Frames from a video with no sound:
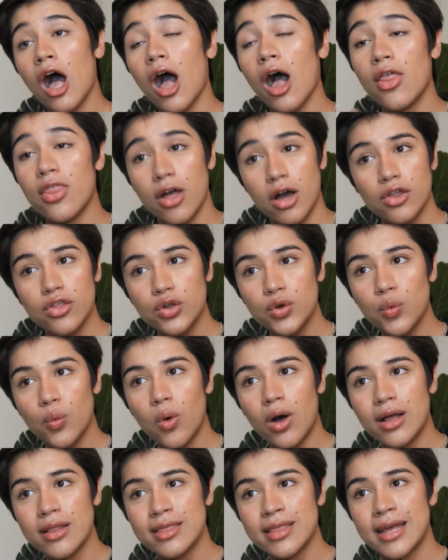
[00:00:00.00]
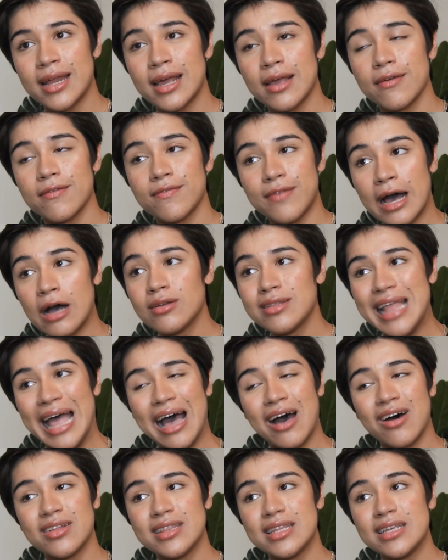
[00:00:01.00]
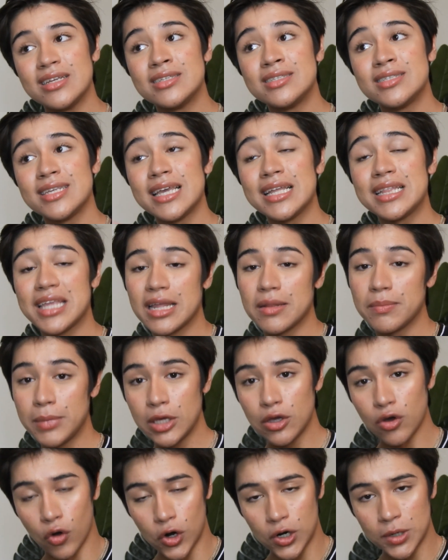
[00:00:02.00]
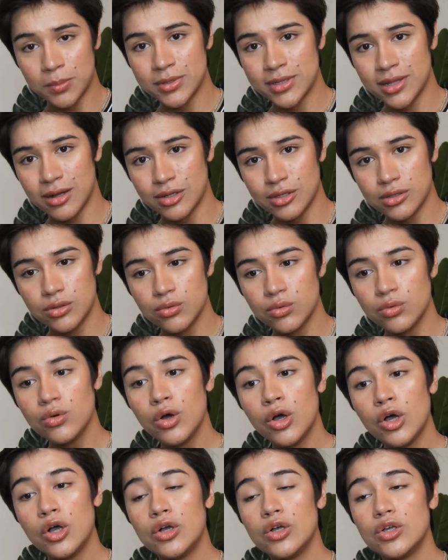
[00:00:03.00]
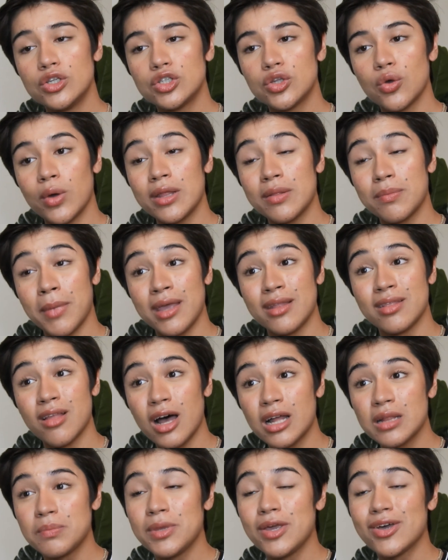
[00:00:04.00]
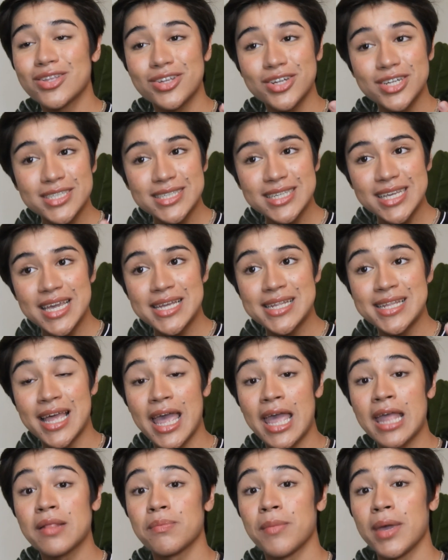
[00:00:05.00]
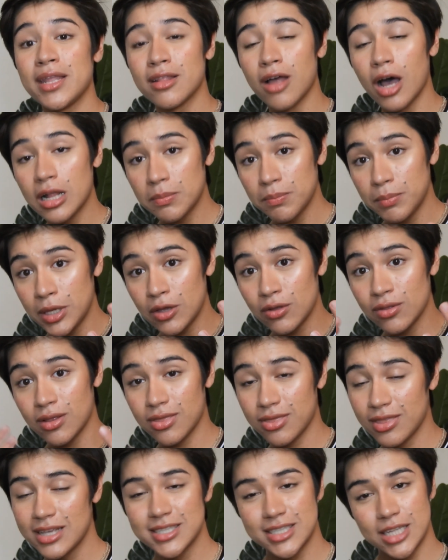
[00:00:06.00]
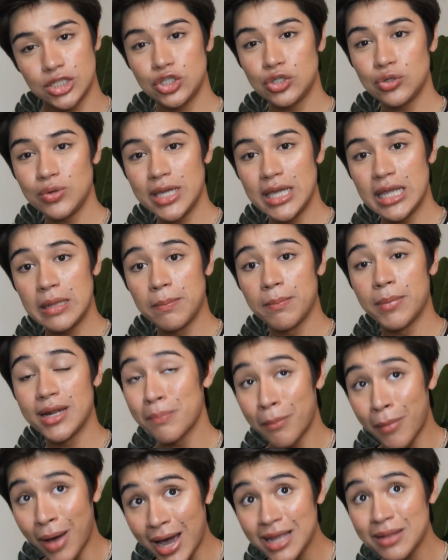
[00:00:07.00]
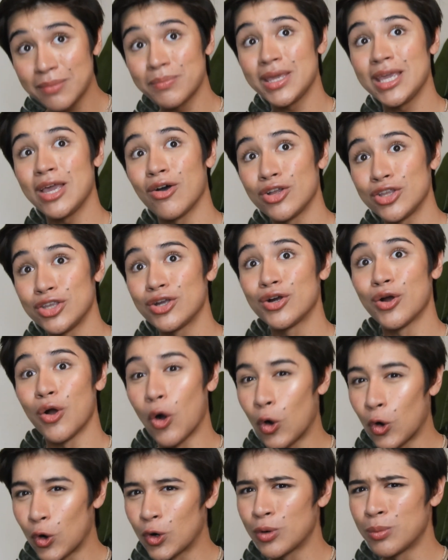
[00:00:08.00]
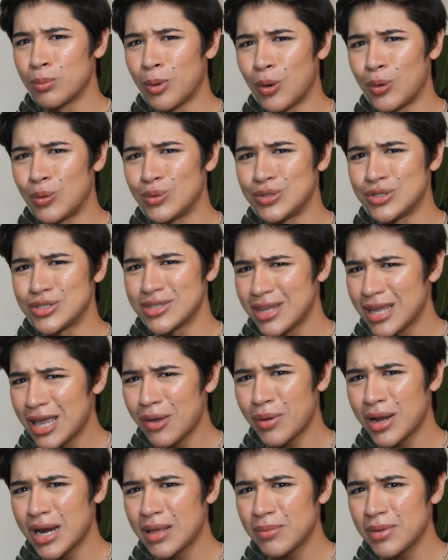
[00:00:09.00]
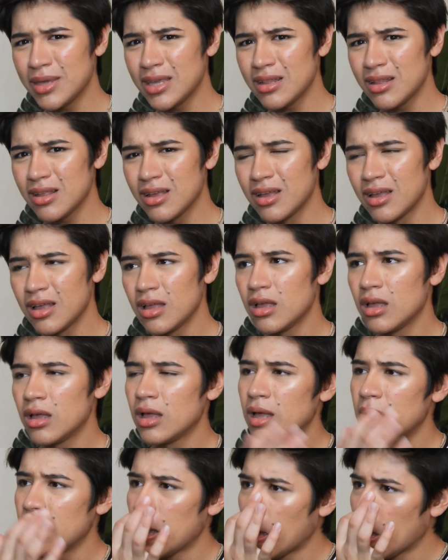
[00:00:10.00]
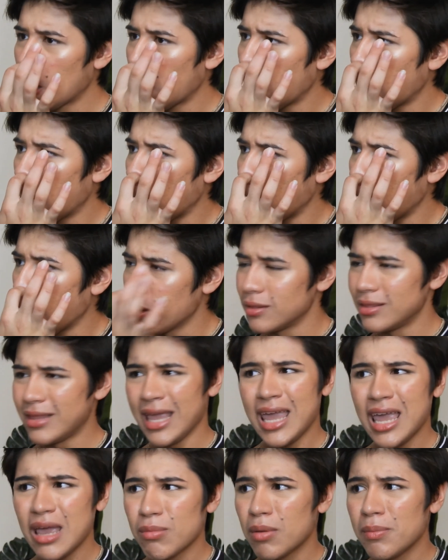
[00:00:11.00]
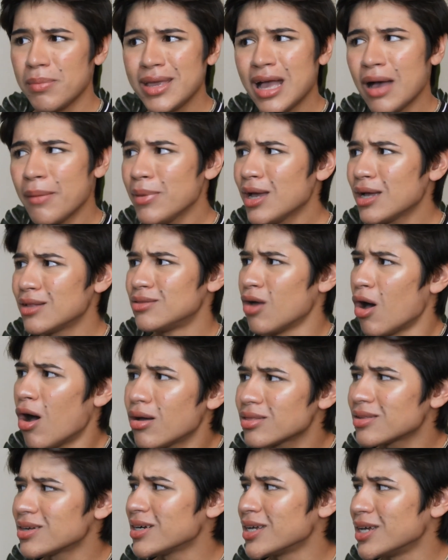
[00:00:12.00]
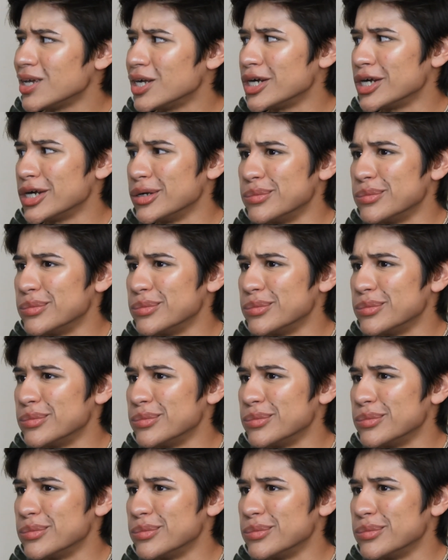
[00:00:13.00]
Another one that I found out is it can be hormonal too. So it may not be on your skin, it may not be on the things that you eat, it might be on your hormones. You get what I mean? Damn, I'm becoming a doctor here.